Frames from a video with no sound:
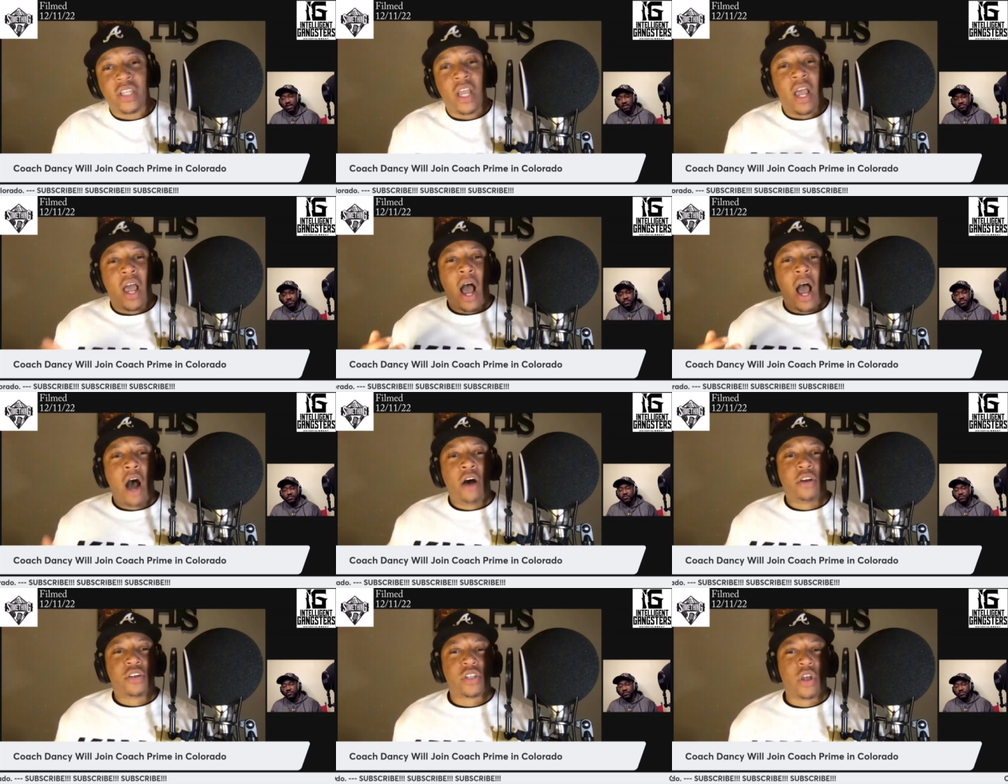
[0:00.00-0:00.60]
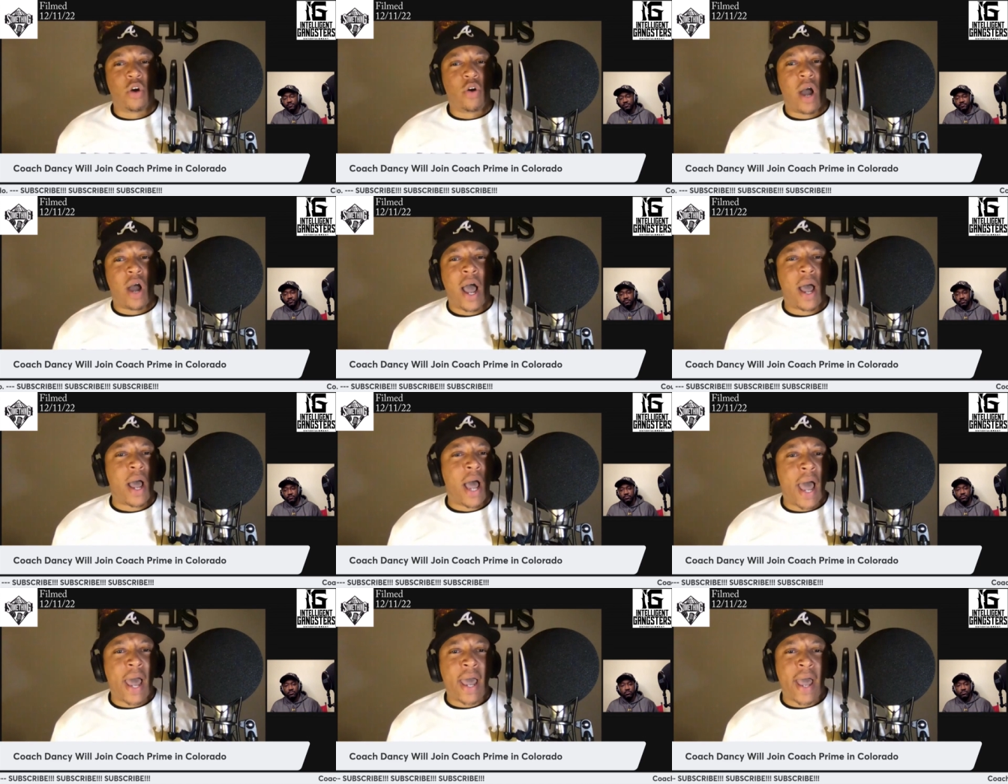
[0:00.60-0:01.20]
Absolutely. Also,
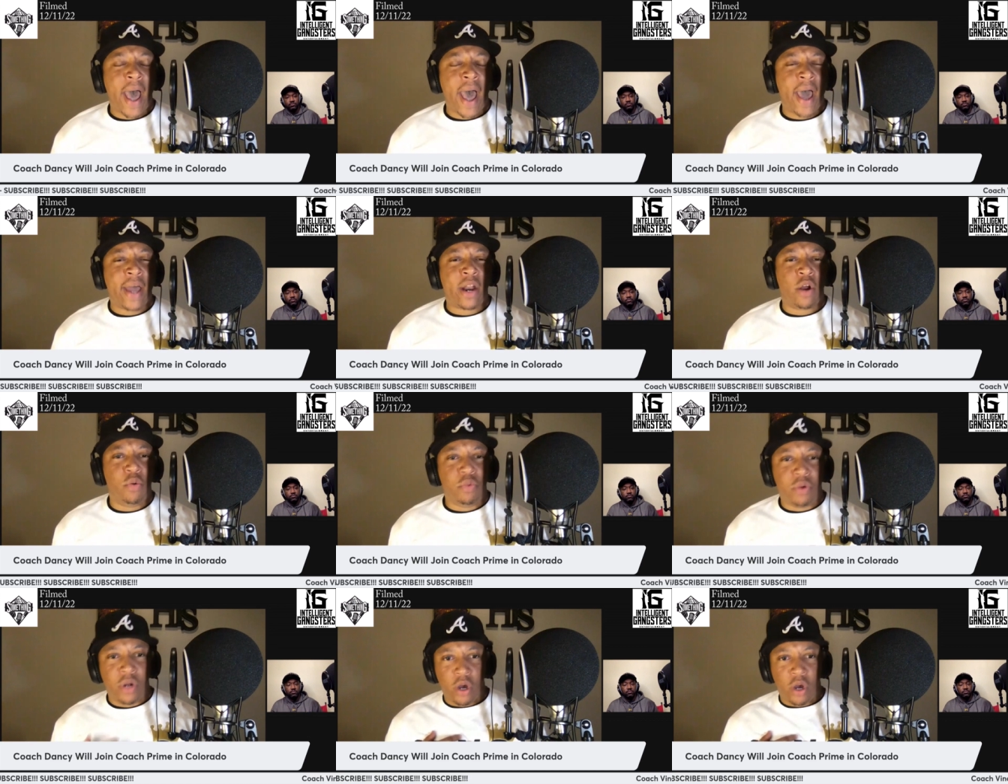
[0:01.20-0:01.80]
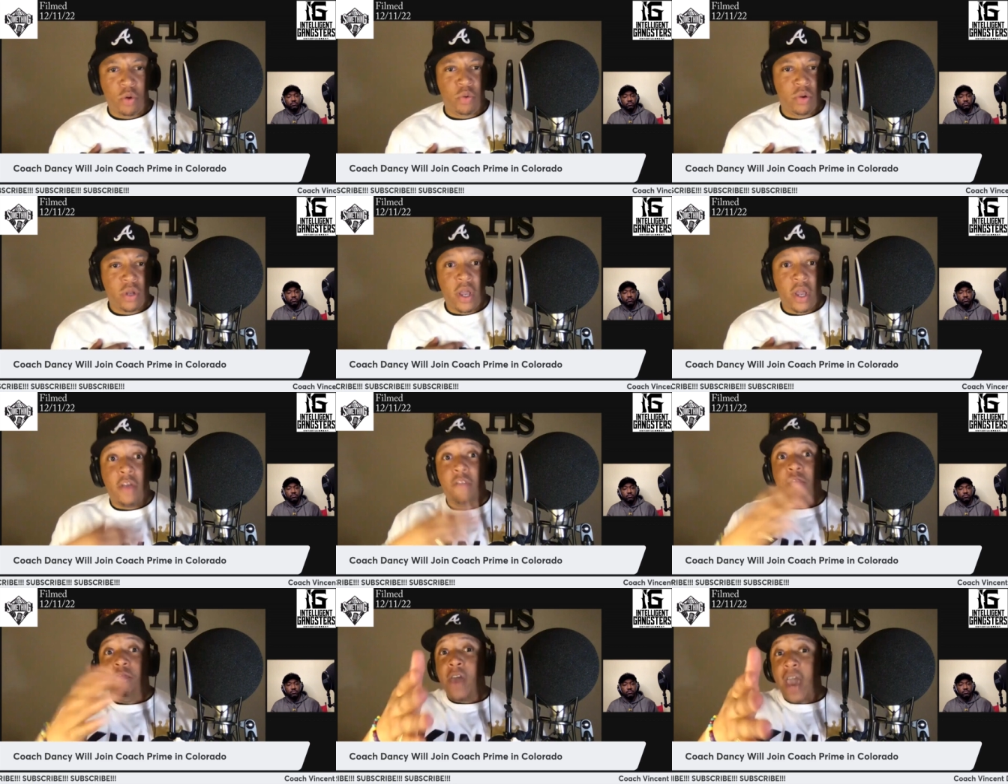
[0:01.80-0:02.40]
I, I I don't know
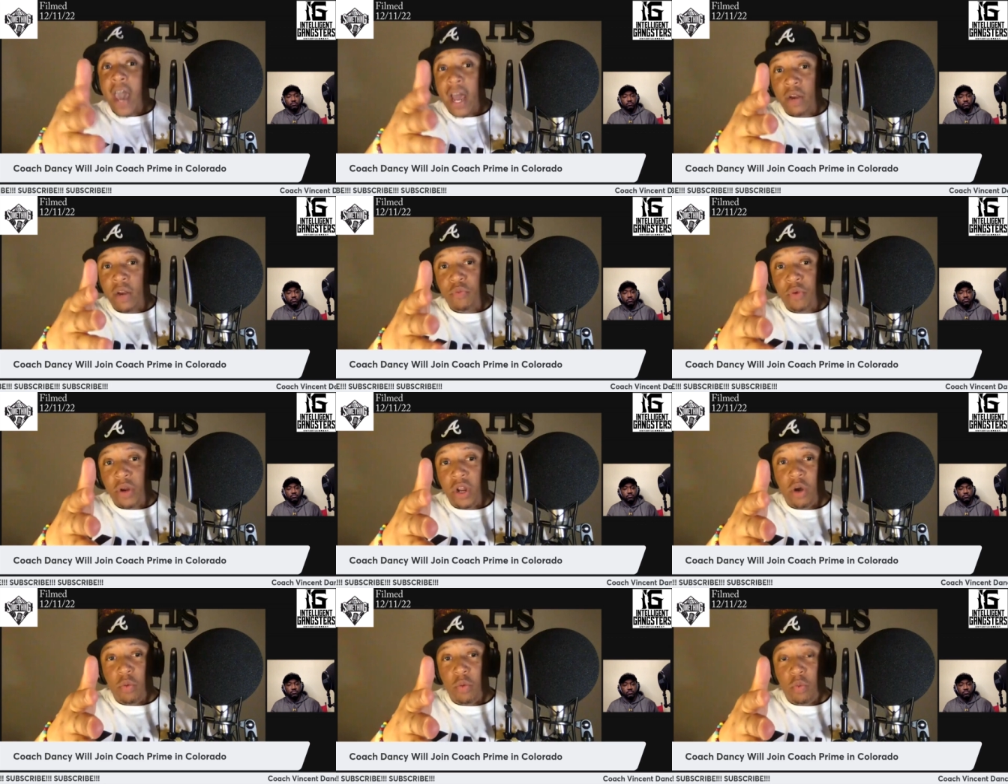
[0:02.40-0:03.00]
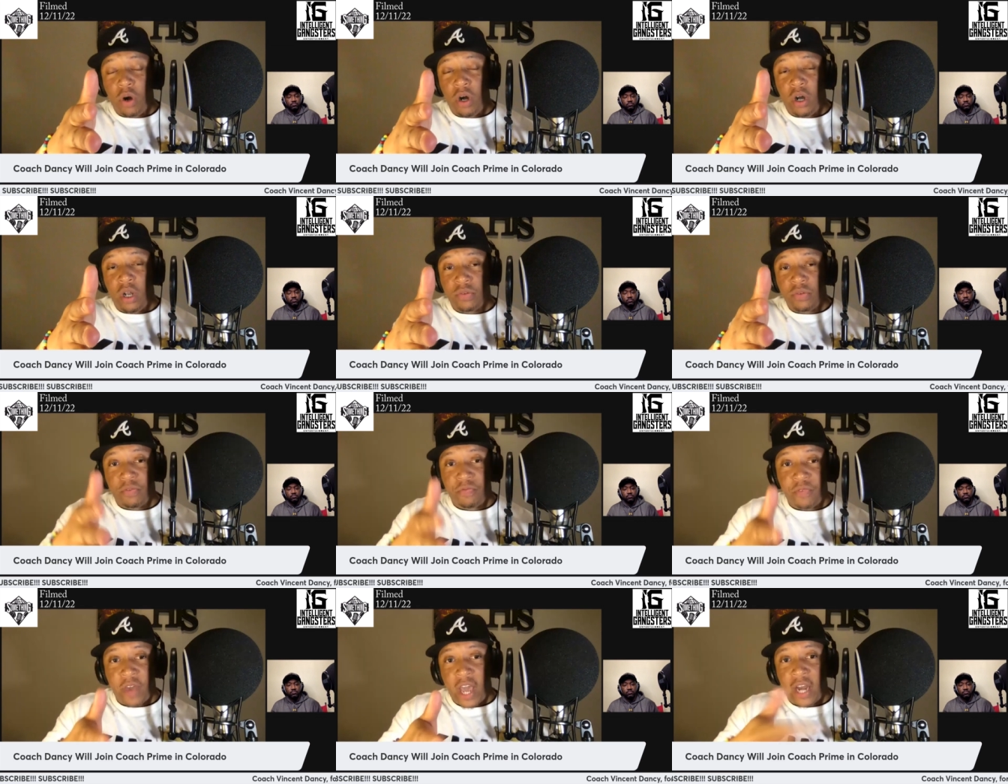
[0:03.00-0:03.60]
Valley, real ones
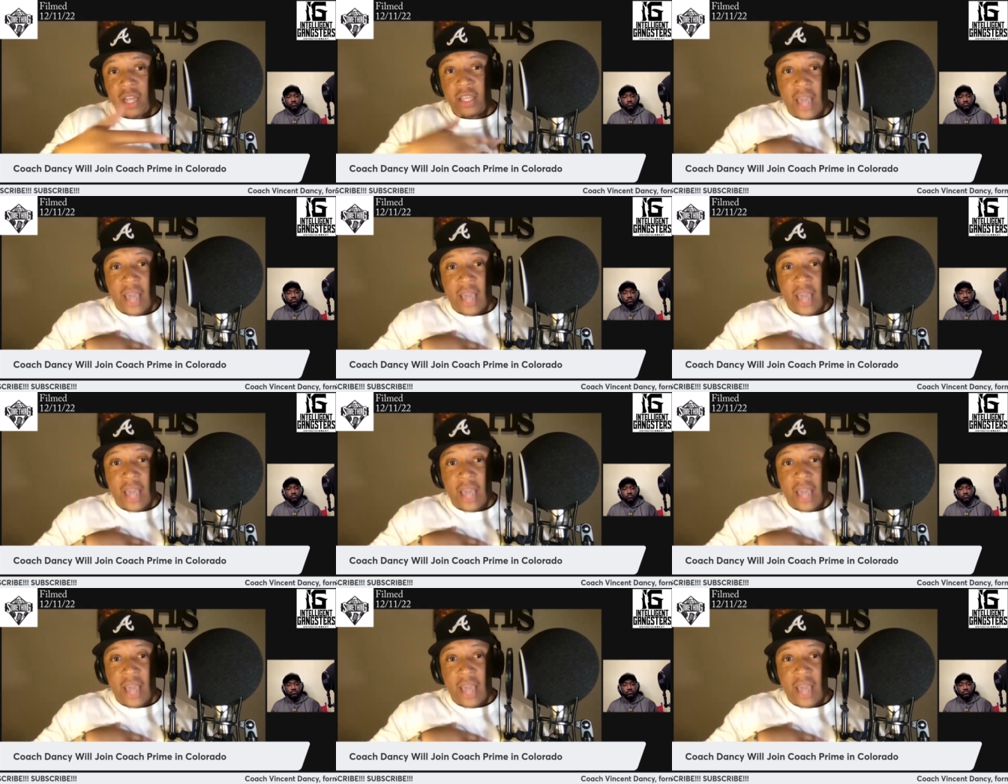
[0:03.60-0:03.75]
from Valley.